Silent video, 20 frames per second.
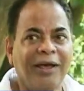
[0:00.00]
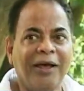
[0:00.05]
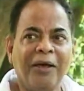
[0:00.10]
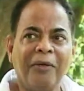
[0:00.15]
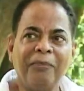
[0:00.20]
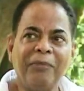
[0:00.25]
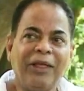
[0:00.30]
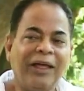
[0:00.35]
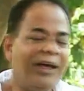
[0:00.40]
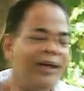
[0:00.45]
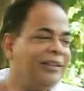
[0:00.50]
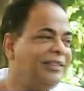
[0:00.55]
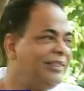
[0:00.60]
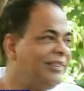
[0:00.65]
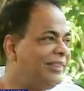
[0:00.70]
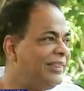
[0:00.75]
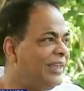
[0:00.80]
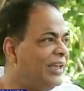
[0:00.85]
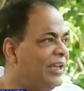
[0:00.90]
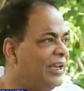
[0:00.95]
I
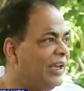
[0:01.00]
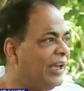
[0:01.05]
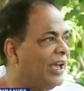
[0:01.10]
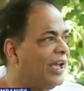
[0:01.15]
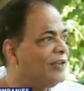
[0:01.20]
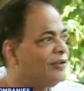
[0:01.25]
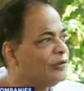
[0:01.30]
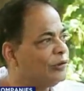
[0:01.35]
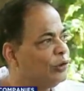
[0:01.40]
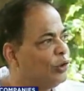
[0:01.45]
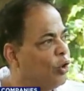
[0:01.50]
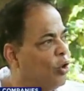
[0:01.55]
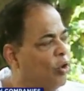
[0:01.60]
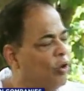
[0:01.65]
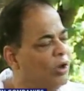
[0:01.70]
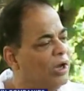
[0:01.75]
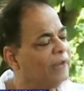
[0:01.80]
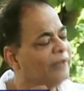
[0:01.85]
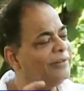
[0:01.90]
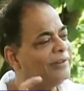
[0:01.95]
think as
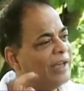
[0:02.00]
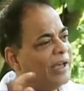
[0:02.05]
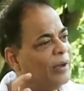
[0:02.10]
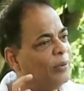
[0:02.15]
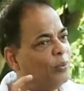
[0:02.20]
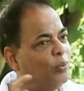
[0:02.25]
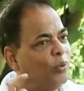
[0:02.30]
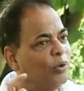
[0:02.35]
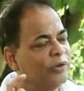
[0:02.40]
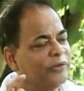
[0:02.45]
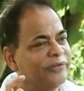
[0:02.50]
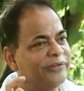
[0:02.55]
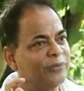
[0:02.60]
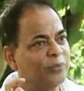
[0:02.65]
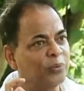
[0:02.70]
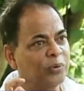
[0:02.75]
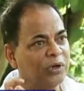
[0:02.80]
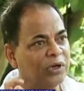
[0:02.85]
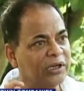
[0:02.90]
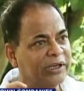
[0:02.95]
long as I
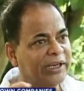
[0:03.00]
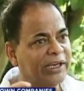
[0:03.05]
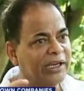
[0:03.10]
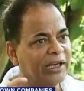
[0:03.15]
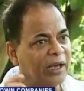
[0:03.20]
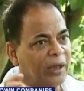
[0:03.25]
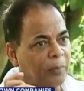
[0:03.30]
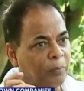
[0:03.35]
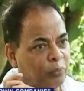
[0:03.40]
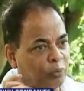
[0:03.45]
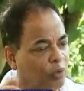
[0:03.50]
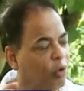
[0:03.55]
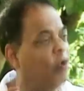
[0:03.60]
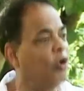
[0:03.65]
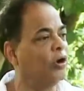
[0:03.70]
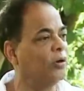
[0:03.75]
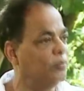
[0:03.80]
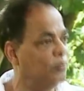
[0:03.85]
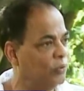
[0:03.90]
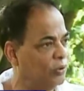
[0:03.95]
was working
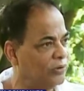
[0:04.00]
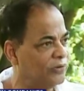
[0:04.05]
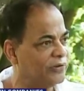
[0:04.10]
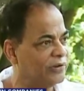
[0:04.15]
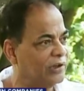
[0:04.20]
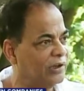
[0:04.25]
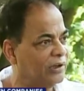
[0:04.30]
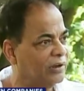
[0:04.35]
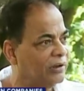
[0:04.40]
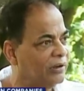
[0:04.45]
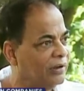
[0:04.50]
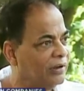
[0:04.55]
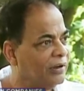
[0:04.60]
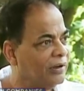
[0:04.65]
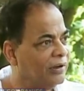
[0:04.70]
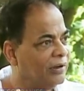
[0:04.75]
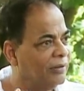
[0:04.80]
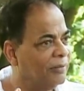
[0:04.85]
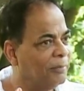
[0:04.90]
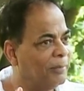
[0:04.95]
abroad mostly,
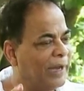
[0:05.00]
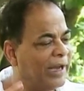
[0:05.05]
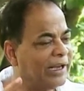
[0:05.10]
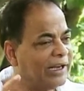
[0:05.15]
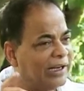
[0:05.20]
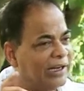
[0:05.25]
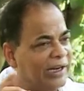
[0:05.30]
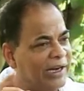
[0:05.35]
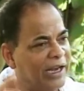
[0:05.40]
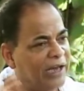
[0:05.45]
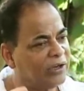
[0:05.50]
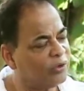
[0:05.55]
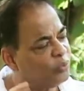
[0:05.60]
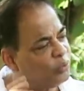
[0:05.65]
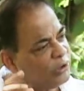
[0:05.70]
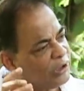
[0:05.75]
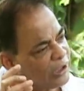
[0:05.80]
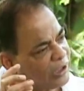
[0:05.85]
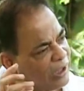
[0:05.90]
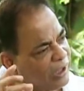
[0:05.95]
my connect with the